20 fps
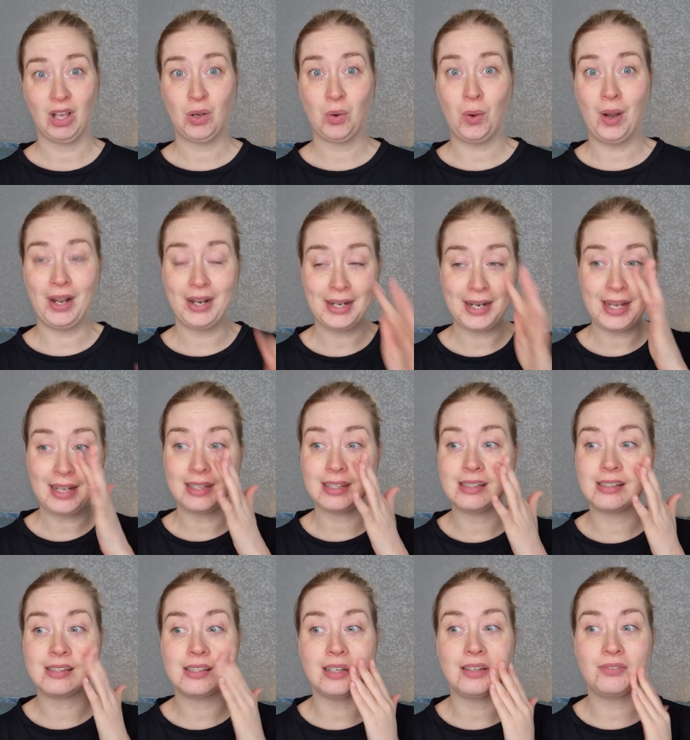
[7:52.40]
quite
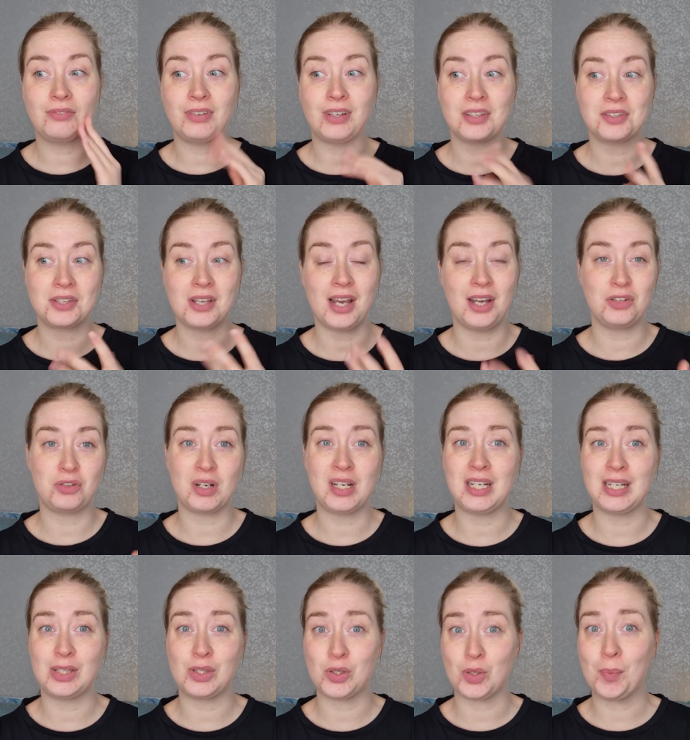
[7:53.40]
nice. It feels
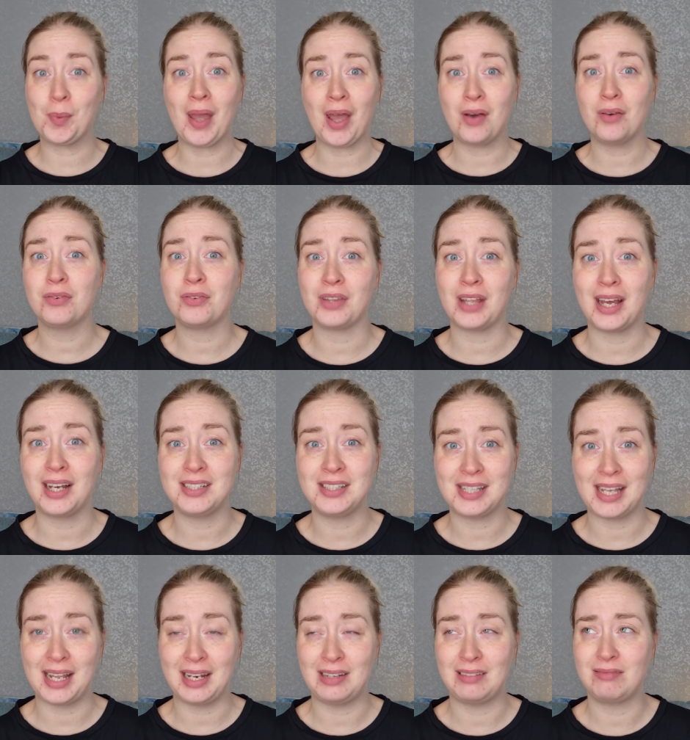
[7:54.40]
hydrated somehow for that
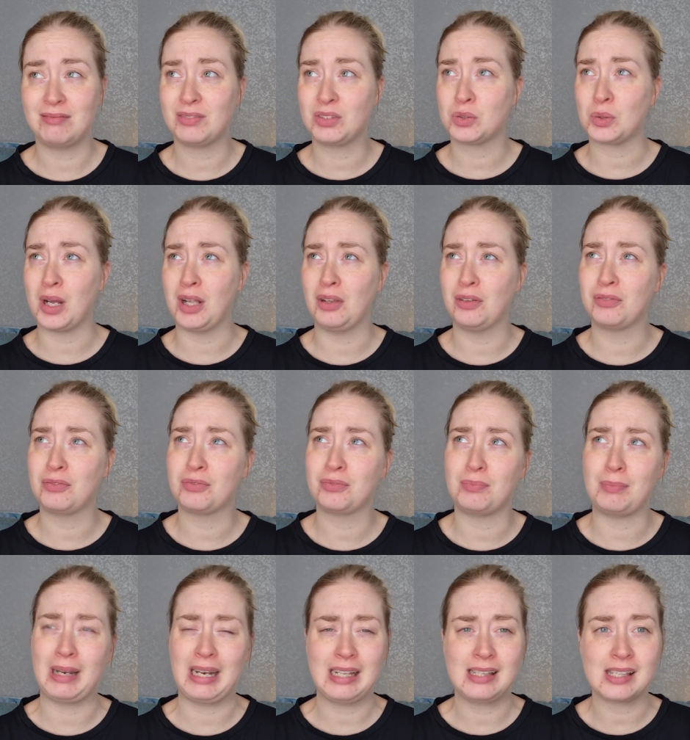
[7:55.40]
10-12
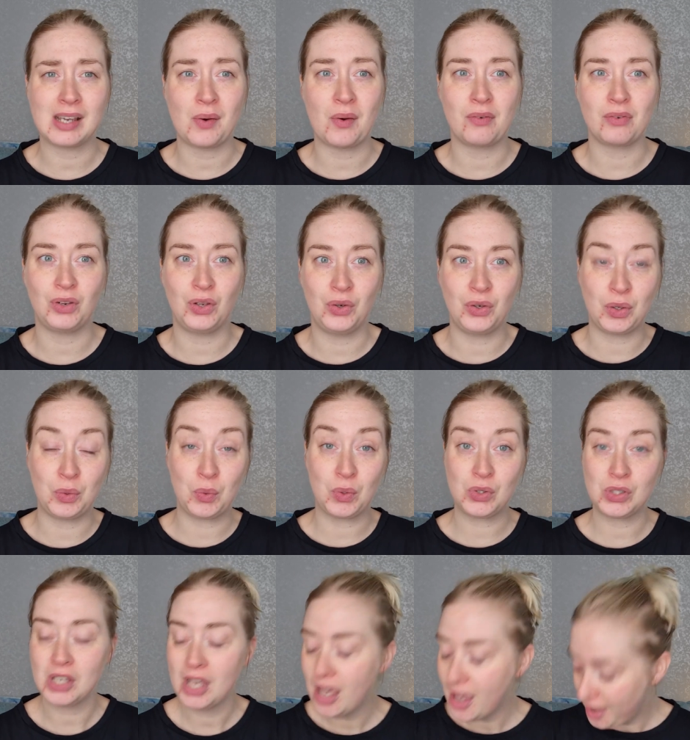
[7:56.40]
minutes, however long it
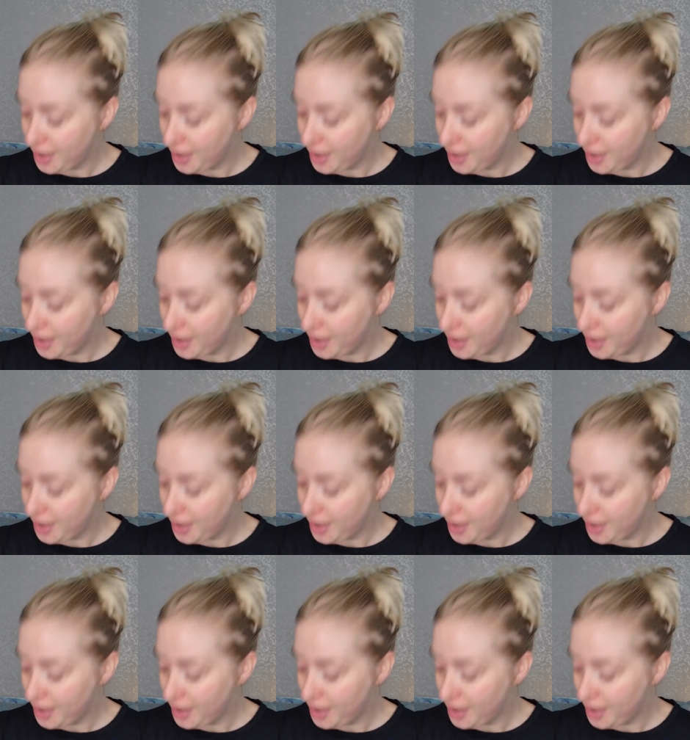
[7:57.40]
was.